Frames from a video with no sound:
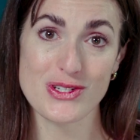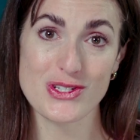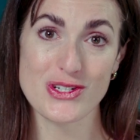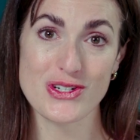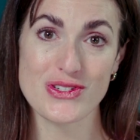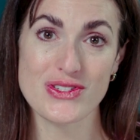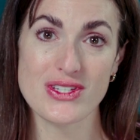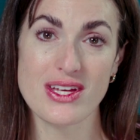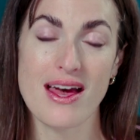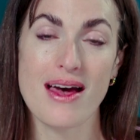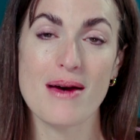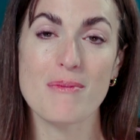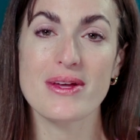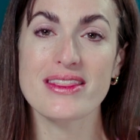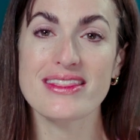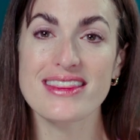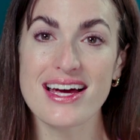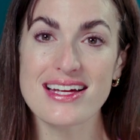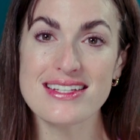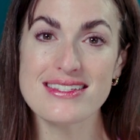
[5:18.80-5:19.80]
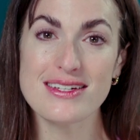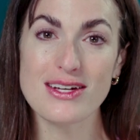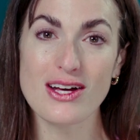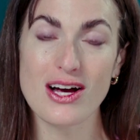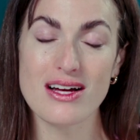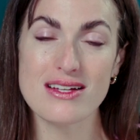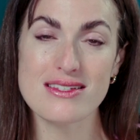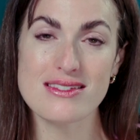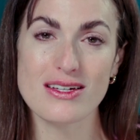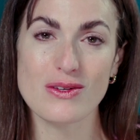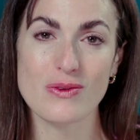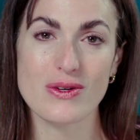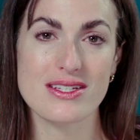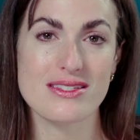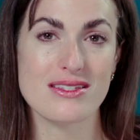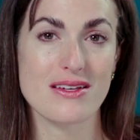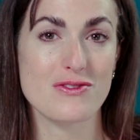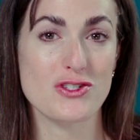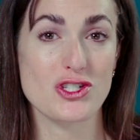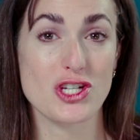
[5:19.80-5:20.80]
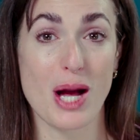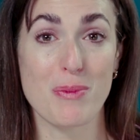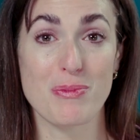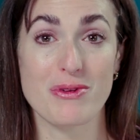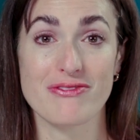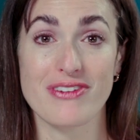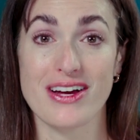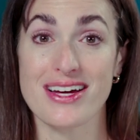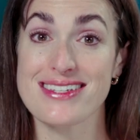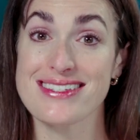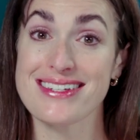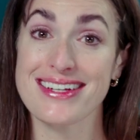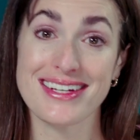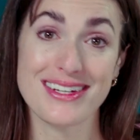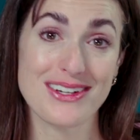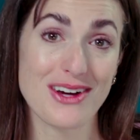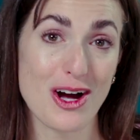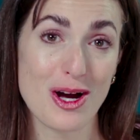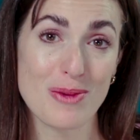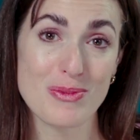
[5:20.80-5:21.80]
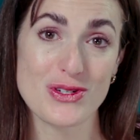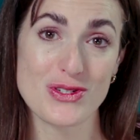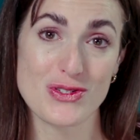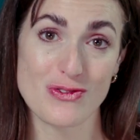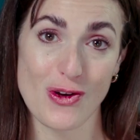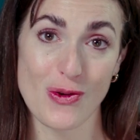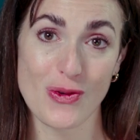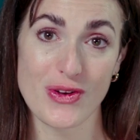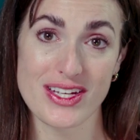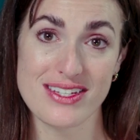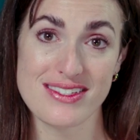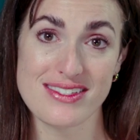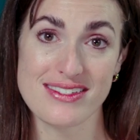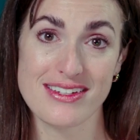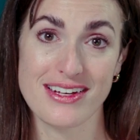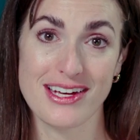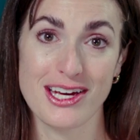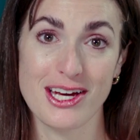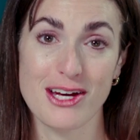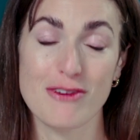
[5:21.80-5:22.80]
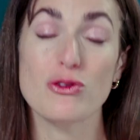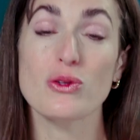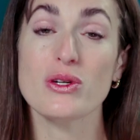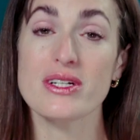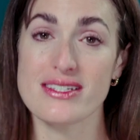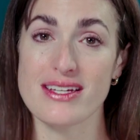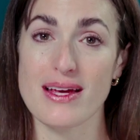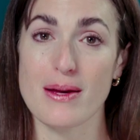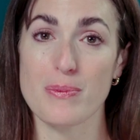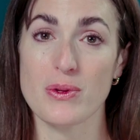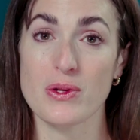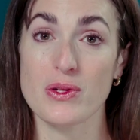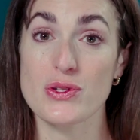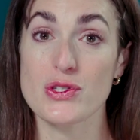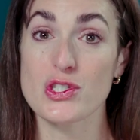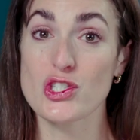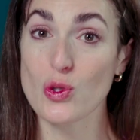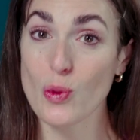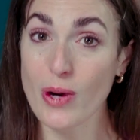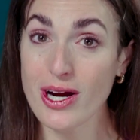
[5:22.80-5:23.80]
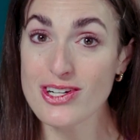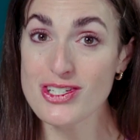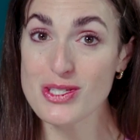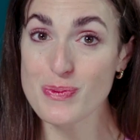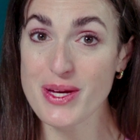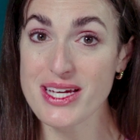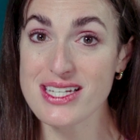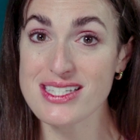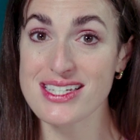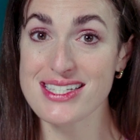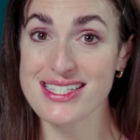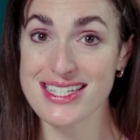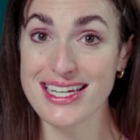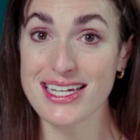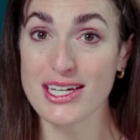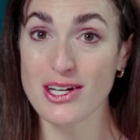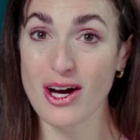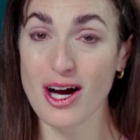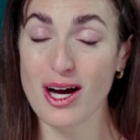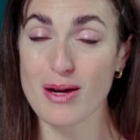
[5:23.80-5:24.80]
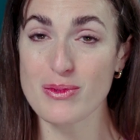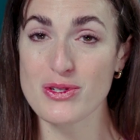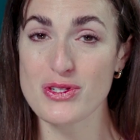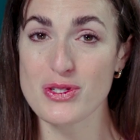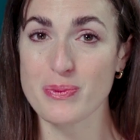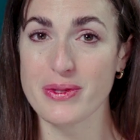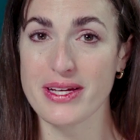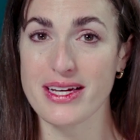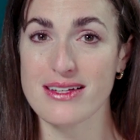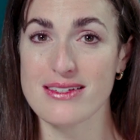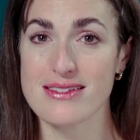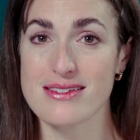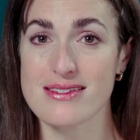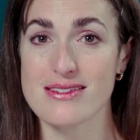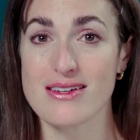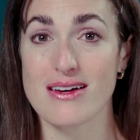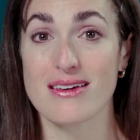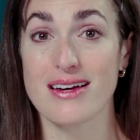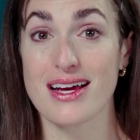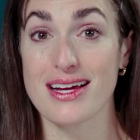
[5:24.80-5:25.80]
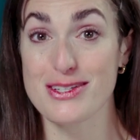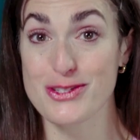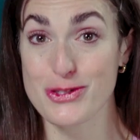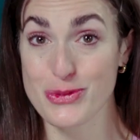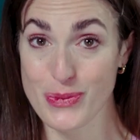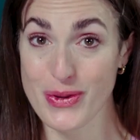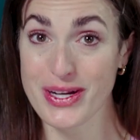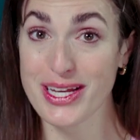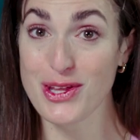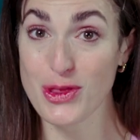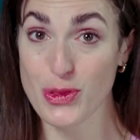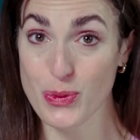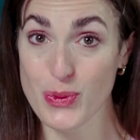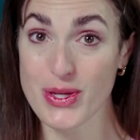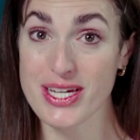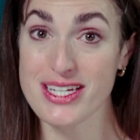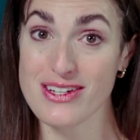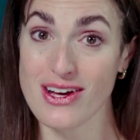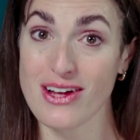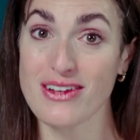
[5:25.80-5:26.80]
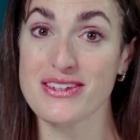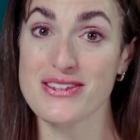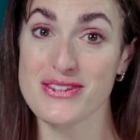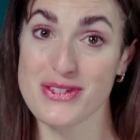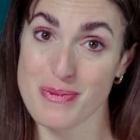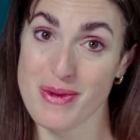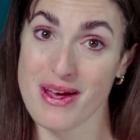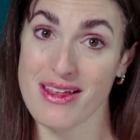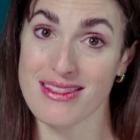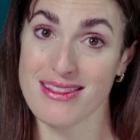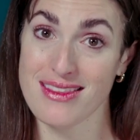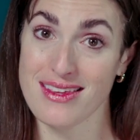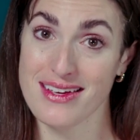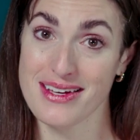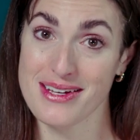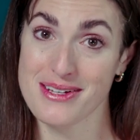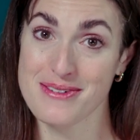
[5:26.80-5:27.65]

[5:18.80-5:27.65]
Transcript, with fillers: builders, but that's a consequence of Shopify's e commerce focus. For example, Squarespace's e commerce plans start at $23 a month.